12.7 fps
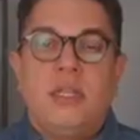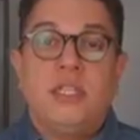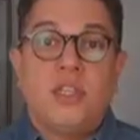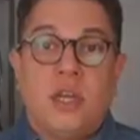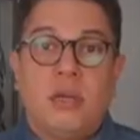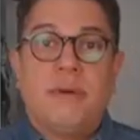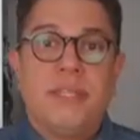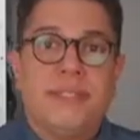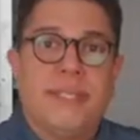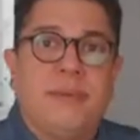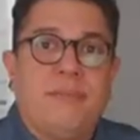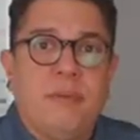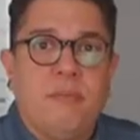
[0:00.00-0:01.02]
talk about
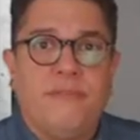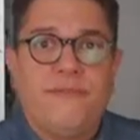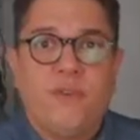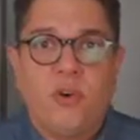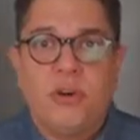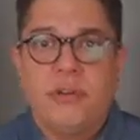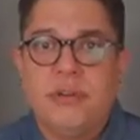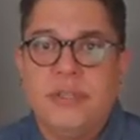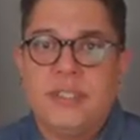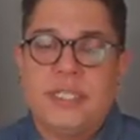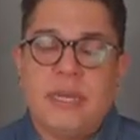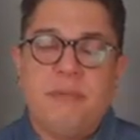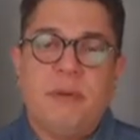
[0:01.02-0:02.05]
step number 4. And
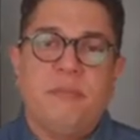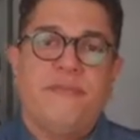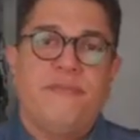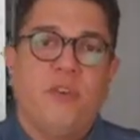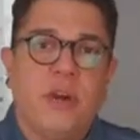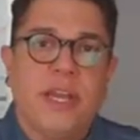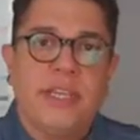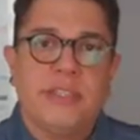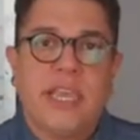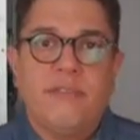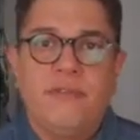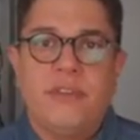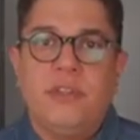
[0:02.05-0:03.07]
step number 4 has
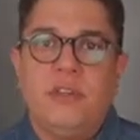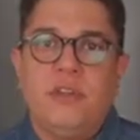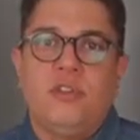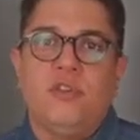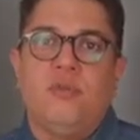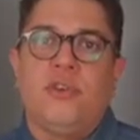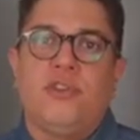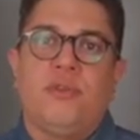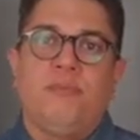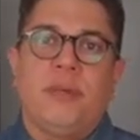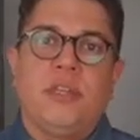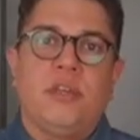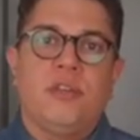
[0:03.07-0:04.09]
everything to do with your
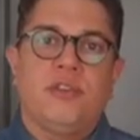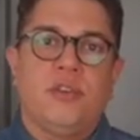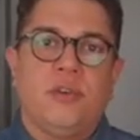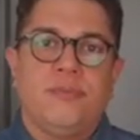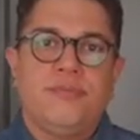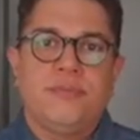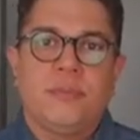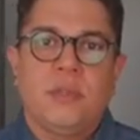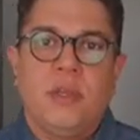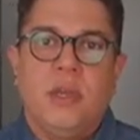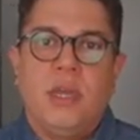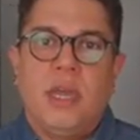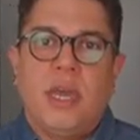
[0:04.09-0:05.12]
bin control.
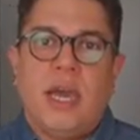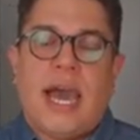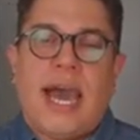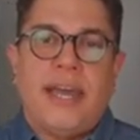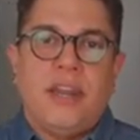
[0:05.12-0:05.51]
On our